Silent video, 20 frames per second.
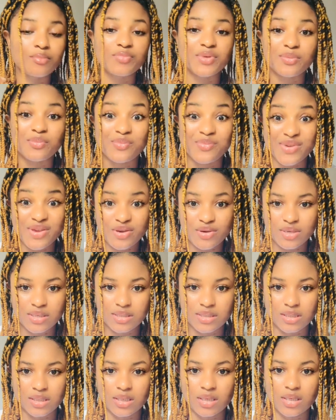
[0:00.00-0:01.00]

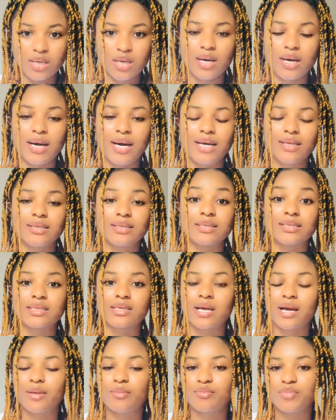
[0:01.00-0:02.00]
music, and it
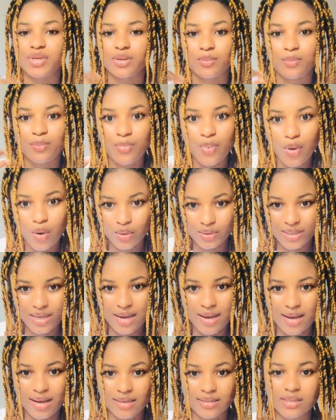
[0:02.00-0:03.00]
can be
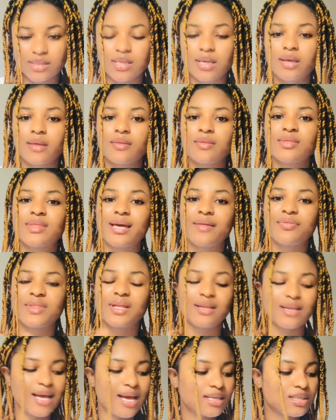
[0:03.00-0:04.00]
podcast. Then the
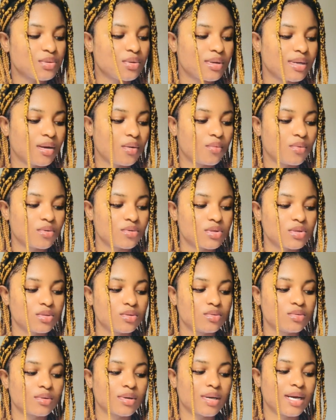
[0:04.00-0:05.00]
last one I want to
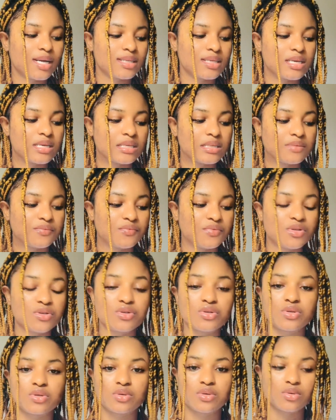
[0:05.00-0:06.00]
look at is
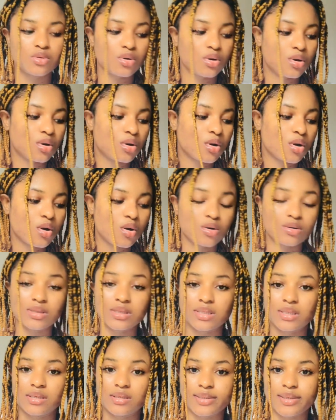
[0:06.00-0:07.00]
visual
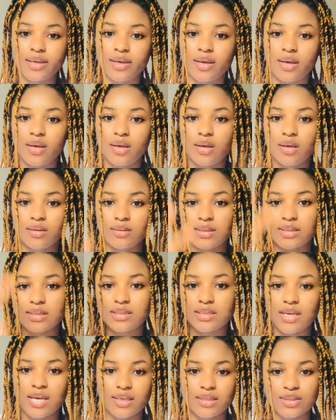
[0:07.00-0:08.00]
content.
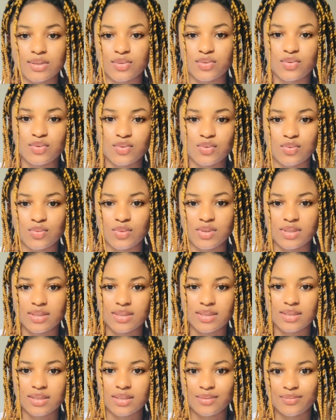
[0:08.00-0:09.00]
This has to do
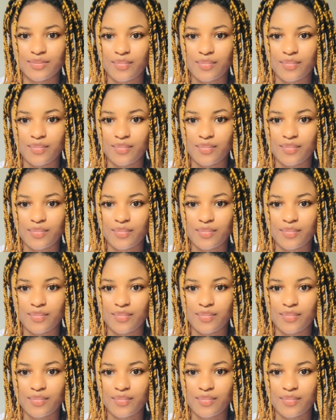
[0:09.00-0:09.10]
with,